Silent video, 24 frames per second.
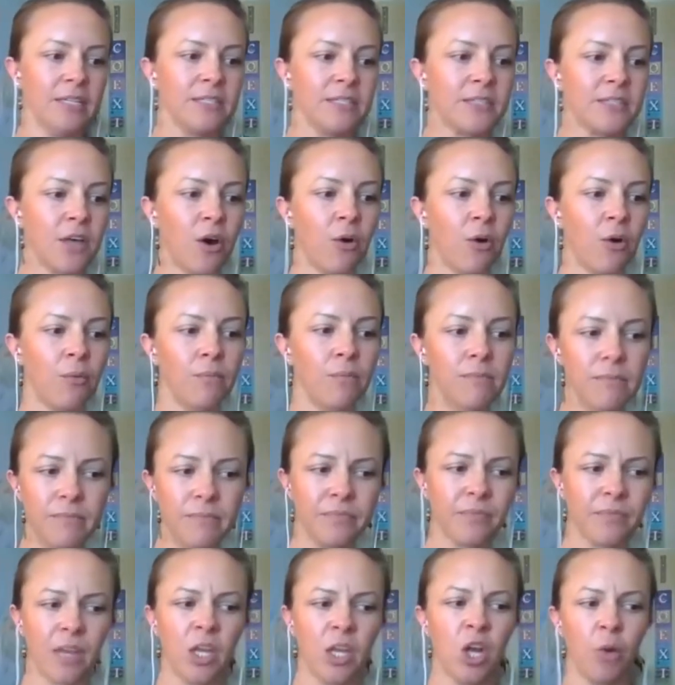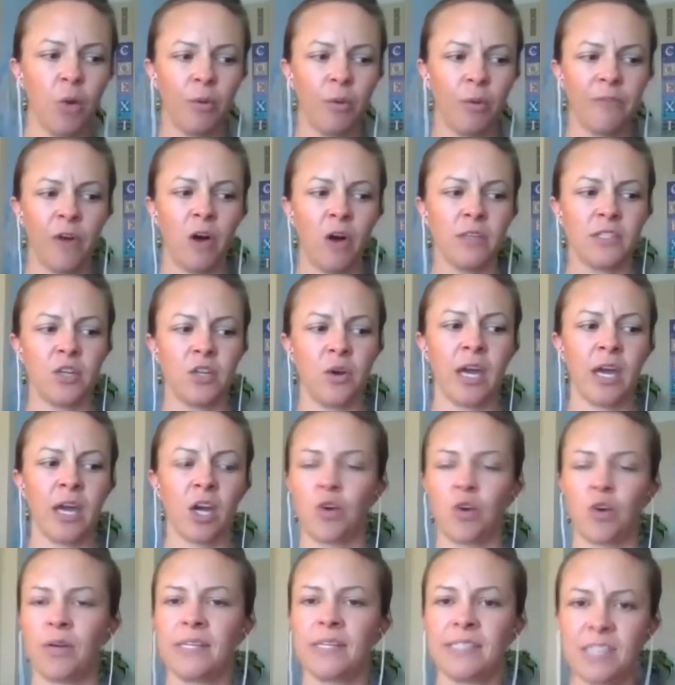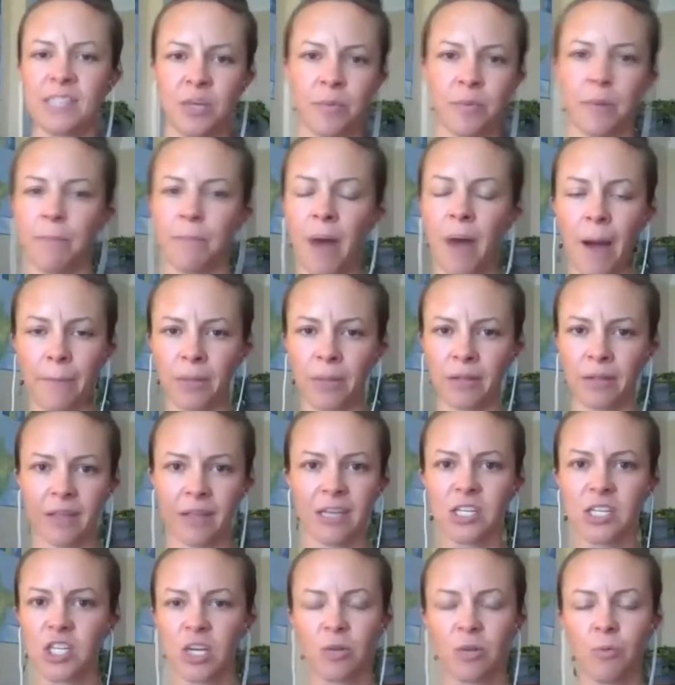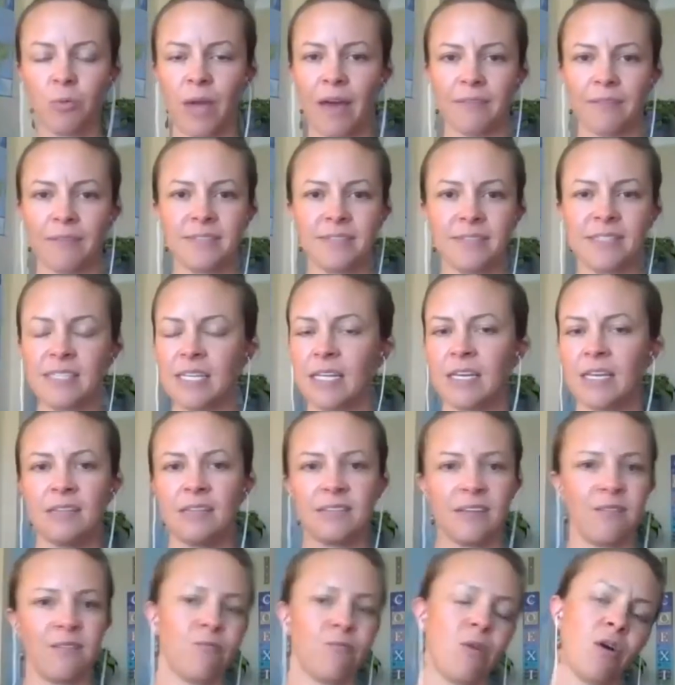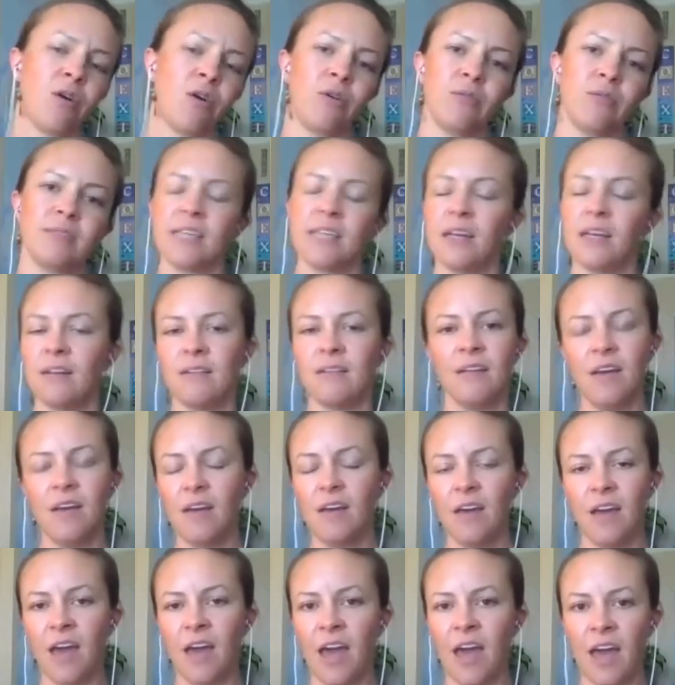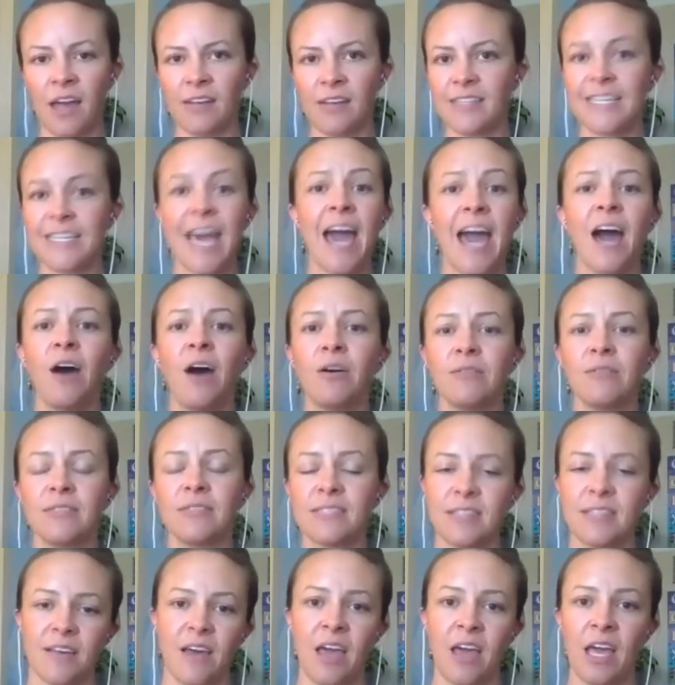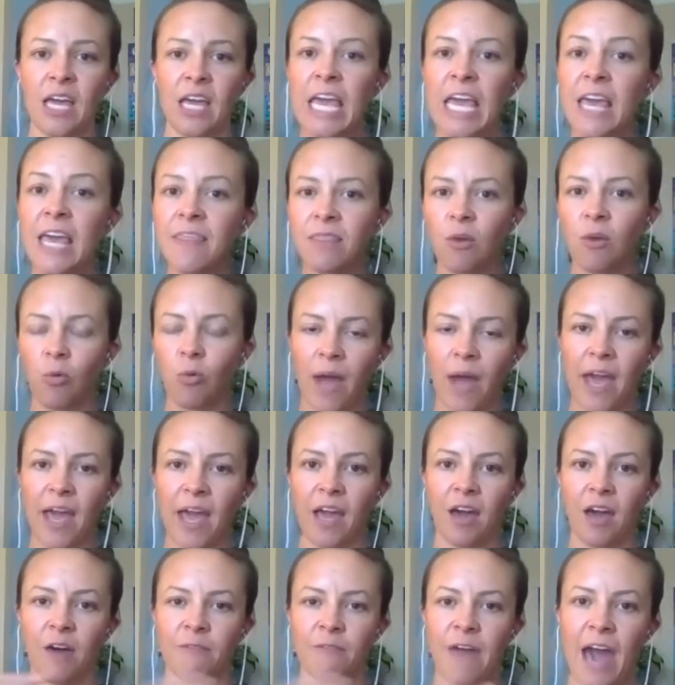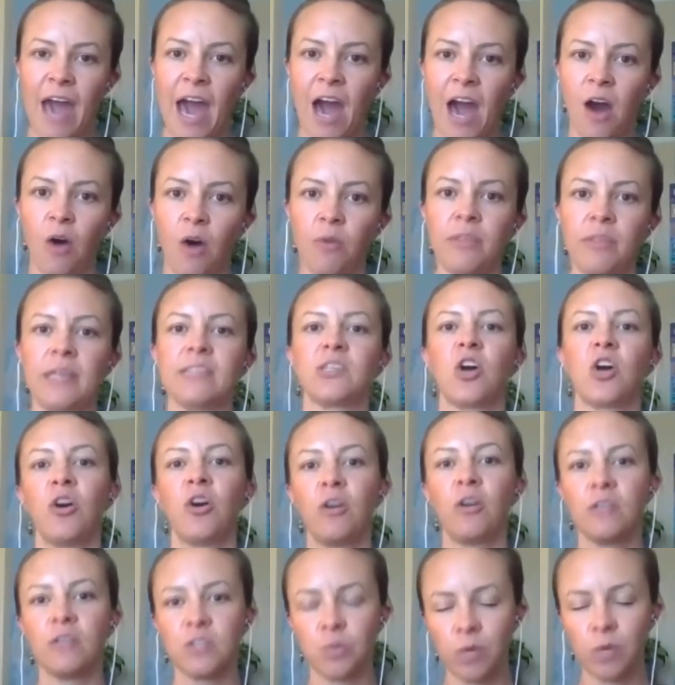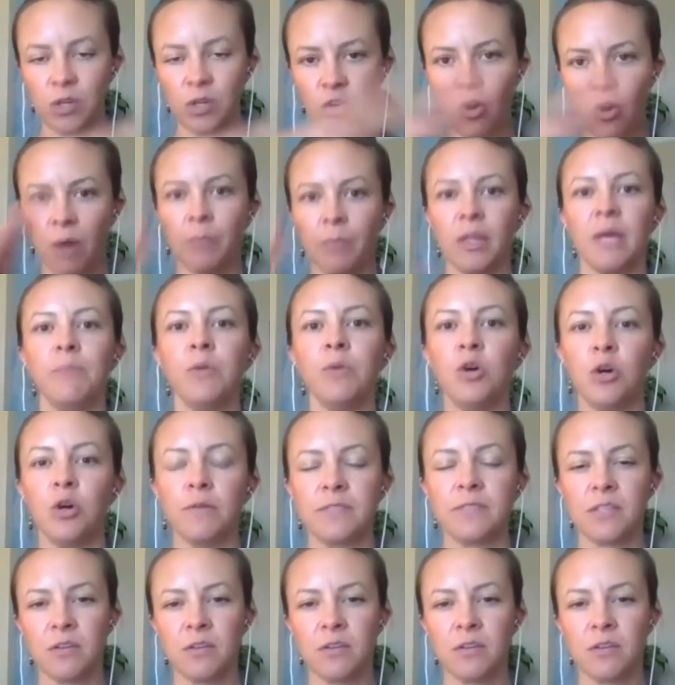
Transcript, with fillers: So, you know, we've also increased human population. We have cities and roads and, and towns in the way of how these herds would normally move.